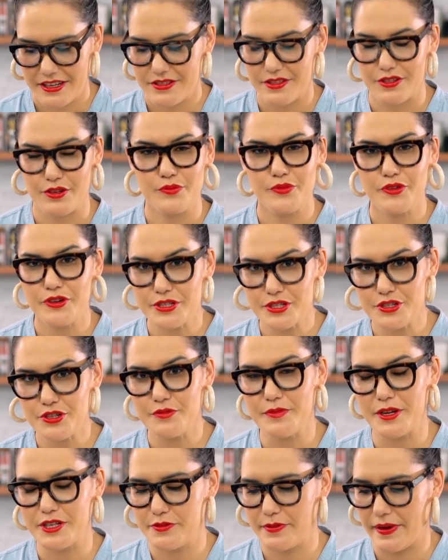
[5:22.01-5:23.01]
So don't worry
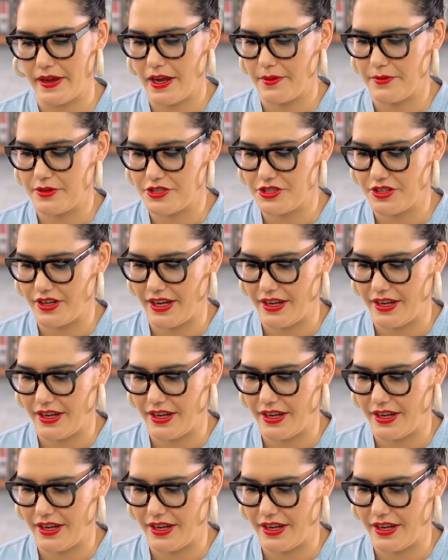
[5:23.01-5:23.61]
too much about how much you